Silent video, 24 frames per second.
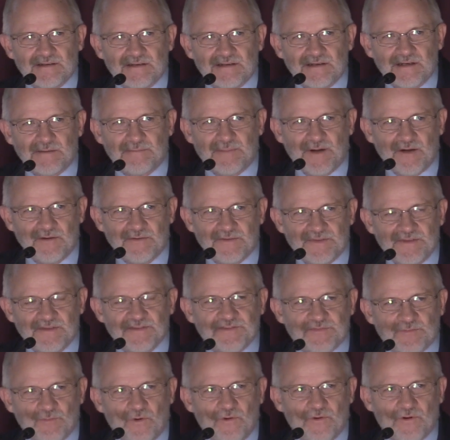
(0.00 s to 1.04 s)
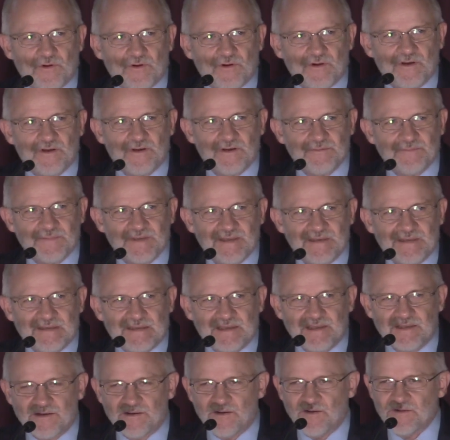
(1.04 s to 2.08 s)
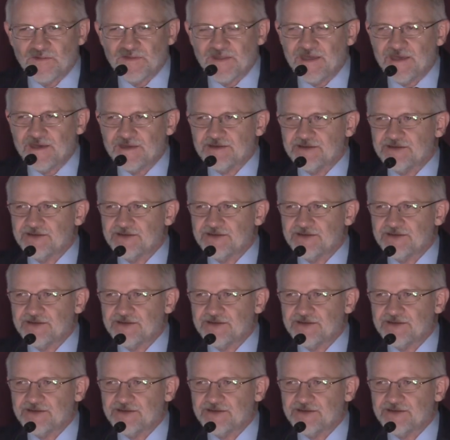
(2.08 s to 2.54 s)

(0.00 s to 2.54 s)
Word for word: about this war, I mean, and all that.